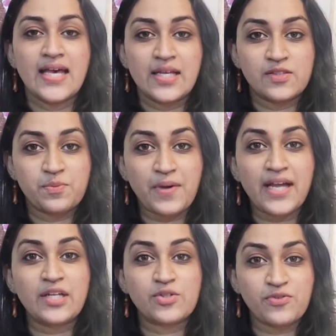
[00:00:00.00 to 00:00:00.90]
In
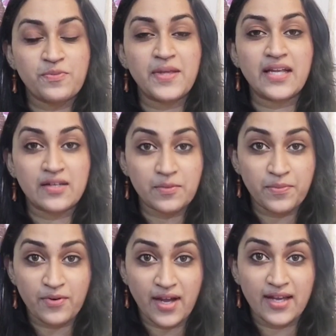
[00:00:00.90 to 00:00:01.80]
spite of being
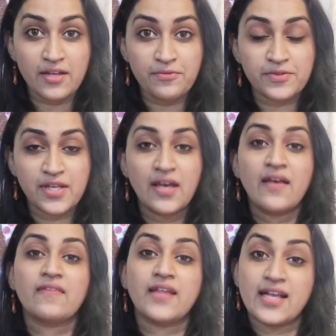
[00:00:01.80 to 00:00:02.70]
deprived,
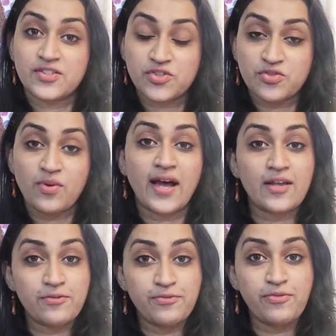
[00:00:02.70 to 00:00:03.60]
they
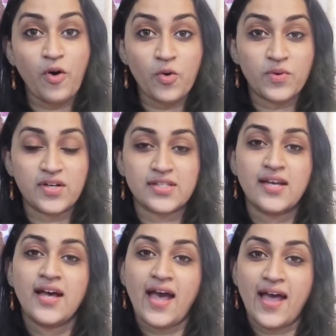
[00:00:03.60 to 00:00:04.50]
strive forward
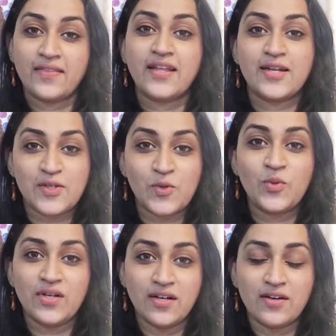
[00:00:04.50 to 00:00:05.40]
and they
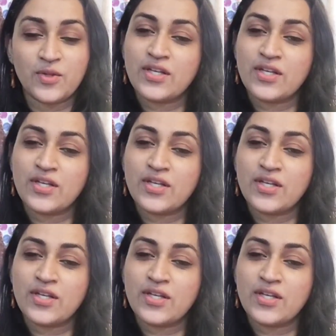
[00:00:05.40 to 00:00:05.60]
do learn.